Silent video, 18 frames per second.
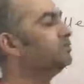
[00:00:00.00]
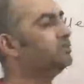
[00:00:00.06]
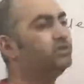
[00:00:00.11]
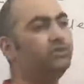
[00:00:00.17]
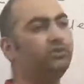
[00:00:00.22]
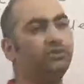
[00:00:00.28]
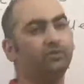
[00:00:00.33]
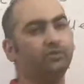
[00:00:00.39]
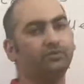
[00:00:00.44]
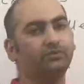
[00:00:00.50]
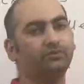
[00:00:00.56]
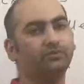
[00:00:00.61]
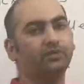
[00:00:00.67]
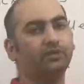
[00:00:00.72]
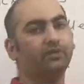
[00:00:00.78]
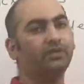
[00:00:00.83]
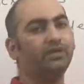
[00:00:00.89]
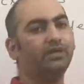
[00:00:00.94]
0.
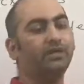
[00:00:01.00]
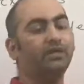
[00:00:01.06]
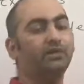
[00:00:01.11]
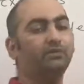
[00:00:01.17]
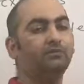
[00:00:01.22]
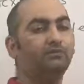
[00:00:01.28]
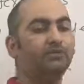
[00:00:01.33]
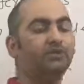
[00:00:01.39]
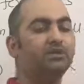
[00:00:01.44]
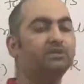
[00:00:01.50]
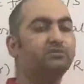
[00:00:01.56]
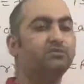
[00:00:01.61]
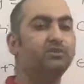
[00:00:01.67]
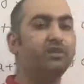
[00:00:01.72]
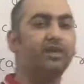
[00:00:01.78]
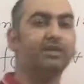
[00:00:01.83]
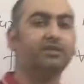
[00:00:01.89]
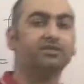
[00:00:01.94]
Okay, with
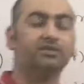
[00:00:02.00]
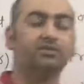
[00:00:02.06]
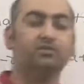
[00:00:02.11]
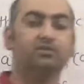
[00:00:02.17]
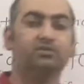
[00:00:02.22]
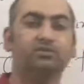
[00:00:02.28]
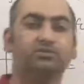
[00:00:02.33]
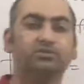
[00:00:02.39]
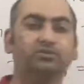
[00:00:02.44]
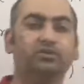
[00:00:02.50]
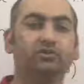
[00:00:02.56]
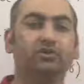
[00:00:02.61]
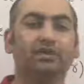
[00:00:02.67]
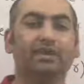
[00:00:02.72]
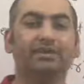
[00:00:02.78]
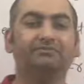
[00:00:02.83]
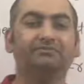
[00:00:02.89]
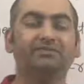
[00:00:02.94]
respect to x equal to 0,
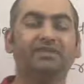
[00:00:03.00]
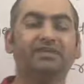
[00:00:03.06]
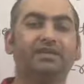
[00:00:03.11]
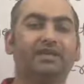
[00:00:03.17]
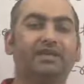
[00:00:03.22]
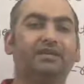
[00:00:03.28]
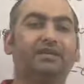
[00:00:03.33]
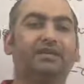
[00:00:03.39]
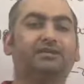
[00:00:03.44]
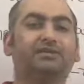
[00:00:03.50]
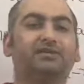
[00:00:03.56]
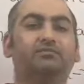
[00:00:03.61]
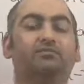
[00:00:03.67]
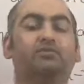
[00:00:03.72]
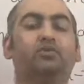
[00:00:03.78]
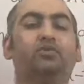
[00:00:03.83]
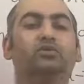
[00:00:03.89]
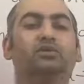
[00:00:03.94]
left side and right
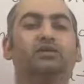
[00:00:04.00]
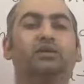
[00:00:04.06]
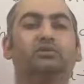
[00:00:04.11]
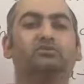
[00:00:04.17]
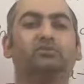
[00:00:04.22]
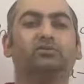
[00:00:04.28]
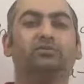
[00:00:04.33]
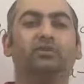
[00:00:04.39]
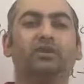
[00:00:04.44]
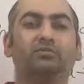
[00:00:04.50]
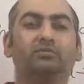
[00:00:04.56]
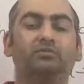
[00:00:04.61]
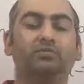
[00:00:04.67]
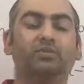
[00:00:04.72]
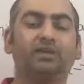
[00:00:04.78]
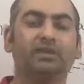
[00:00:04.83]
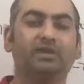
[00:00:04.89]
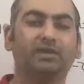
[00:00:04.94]
side both graphs should be what,
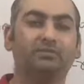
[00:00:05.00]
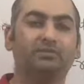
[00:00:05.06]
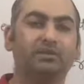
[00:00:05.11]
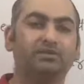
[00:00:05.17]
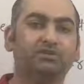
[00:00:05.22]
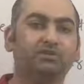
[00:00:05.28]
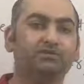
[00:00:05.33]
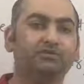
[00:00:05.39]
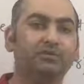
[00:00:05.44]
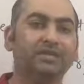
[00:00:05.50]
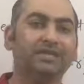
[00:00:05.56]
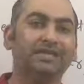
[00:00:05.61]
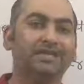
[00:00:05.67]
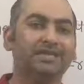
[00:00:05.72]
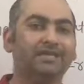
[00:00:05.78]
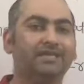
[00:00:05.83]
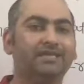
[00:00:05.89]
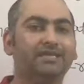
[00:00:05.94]
mirror image of
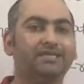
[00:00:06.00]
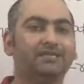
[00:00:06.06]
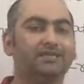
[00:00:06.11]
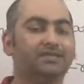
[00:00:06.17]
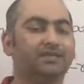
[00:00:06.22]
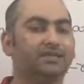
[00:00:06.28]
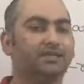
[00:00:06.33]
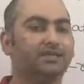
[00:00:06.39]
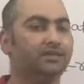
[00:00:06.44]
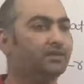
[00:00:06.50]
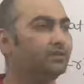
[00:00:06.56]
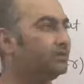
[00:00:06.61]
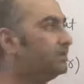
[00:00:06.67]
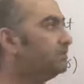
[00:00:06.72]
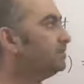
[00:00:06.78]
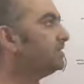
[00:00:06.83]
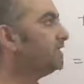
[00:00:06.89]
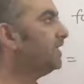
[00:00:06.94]
each other.
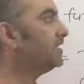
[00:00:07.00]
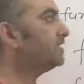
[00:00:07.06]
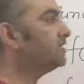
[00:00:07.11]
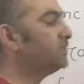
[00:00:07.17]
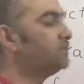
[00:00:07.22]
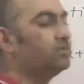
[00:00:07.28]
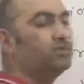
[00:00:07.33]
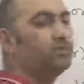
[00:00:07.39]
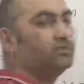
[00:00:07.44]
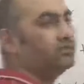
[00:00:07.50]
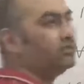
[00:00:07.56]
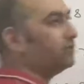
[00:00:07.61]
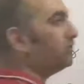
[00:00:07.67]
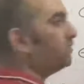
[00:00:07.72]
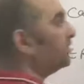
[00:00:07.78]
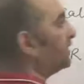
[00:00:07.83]
That means x equal to 0 is